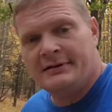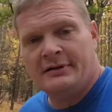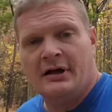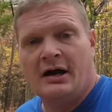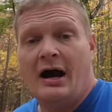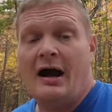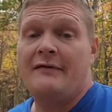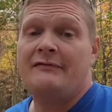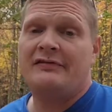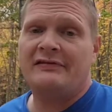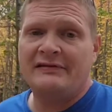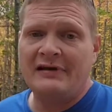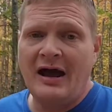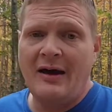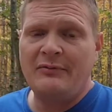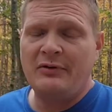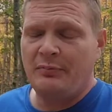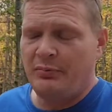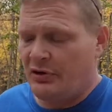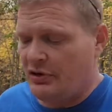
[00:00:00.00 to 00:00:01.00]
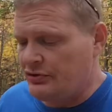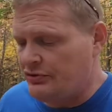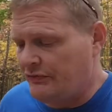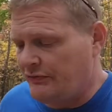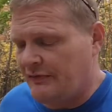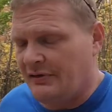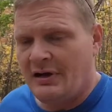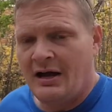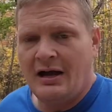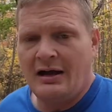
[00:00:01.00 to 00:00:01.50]
I've stopped
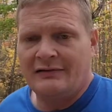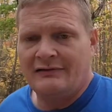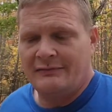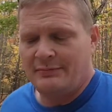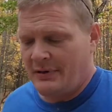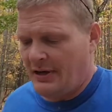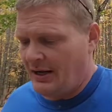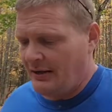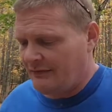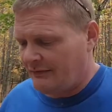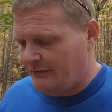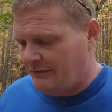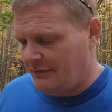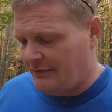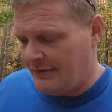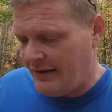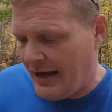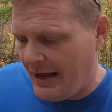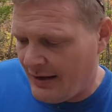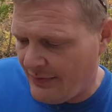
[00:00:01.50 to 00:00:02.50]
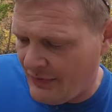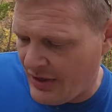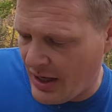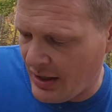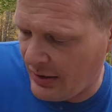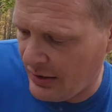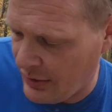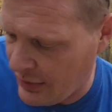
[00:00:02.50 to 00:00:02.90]
purchasing hotspots. That I'm not going